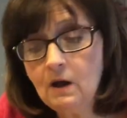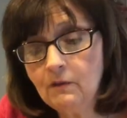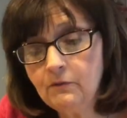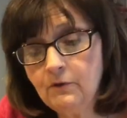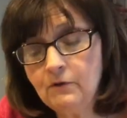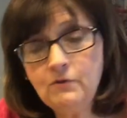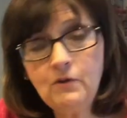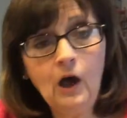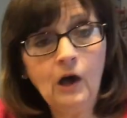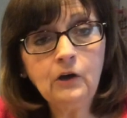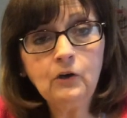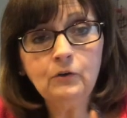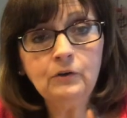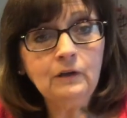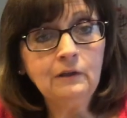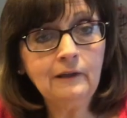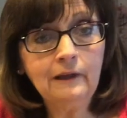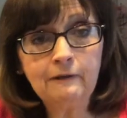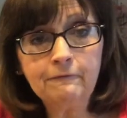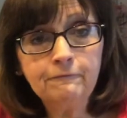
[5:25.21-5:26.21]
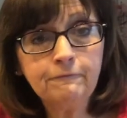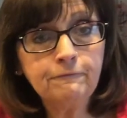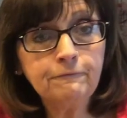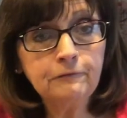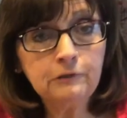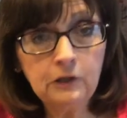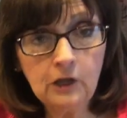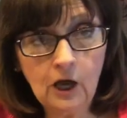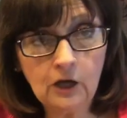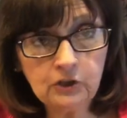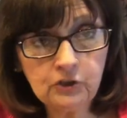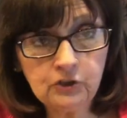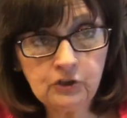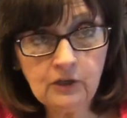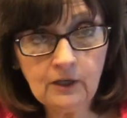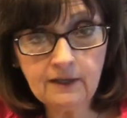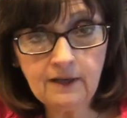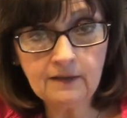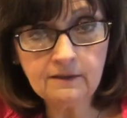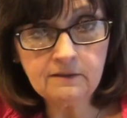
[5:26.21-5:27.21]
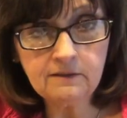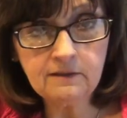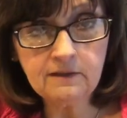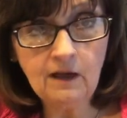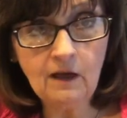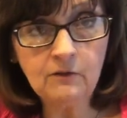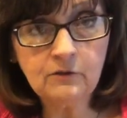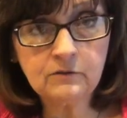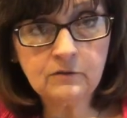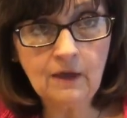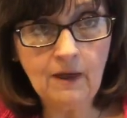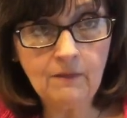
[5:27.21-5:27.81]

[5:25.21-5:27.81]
They're not going to lay flush against the others,